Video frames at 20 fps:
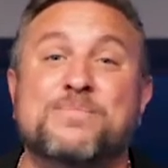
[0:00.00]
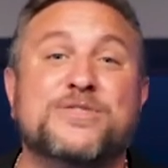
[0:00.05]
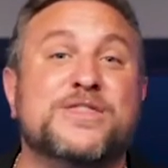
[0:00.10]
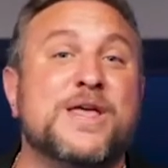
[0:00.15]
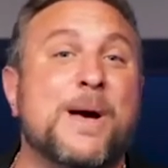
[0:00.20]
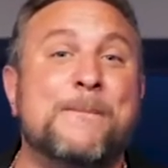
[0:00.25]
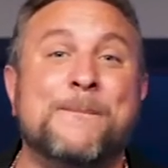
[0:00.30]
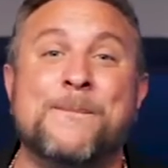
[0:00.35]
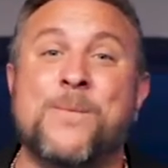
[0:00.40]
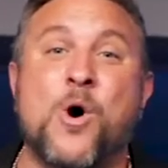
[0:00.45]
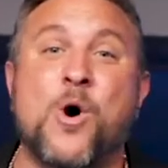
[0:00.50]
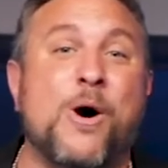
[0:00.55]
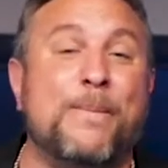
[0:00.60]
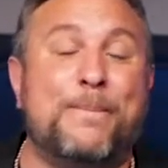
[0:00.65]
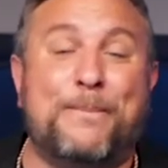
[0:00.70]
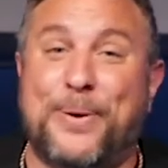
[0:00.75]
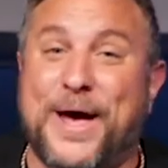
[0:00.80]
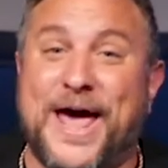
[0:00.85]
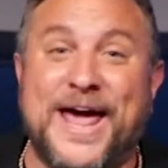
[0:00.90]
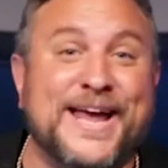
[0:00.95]
The more
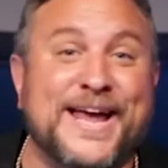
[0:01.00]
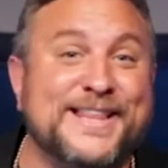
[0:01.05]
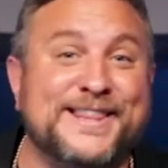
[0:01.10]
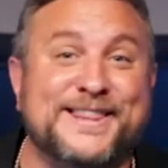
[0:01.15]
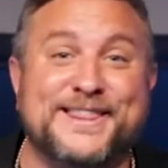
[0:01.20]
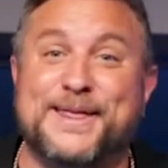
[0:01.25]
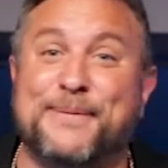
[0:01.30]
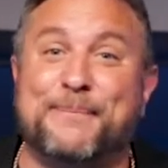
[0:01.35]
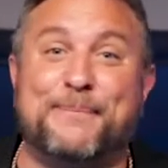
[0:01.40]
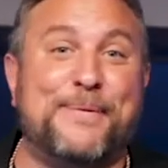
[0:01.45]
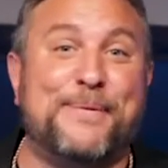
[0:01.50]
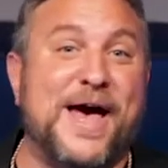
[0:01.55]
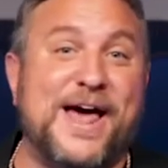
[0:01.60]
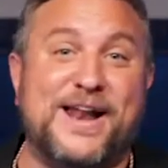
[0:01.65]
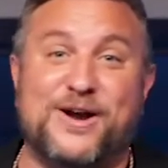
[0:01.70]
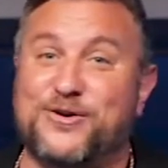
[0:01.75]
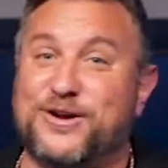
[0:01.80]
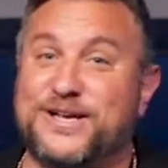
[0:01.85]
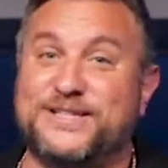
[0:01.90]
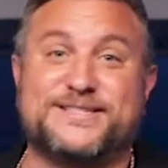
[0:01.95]
pain, the
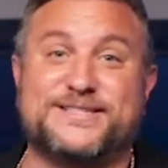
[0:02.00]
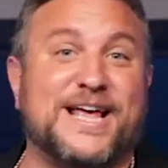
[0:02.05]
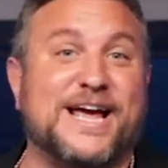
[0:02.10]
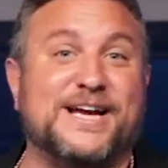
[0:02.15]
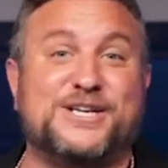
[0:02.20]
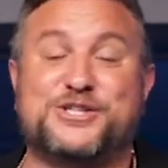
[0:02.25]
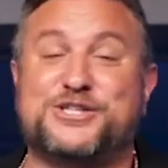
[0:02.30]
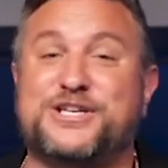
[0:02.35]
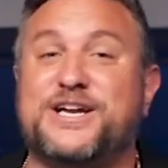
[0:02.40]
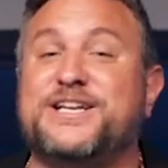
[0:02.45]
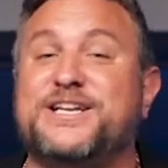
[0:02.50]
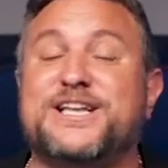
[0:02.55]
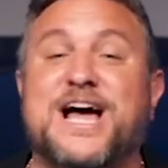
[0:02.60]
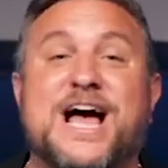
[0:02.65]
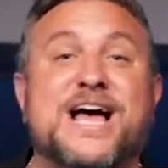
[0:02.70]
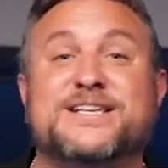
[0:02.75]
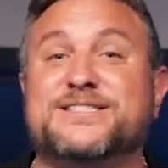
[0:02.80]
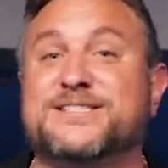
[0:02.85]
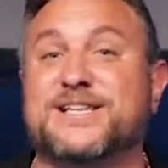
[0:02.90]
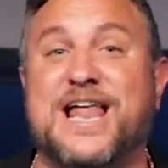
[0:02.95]
better. It's like she
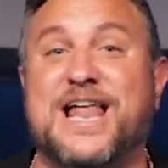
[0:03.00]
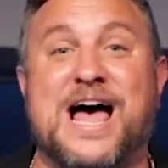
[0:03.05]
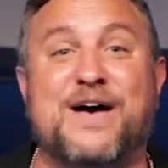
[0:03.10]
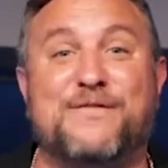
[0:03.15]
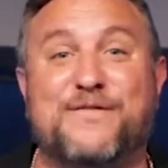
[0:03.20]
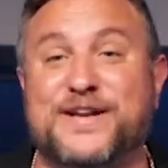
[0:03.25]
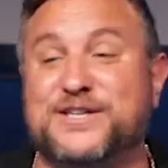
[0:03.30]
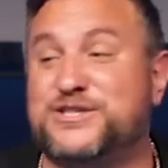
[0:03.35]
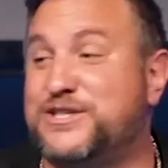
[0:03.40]
dies laughing.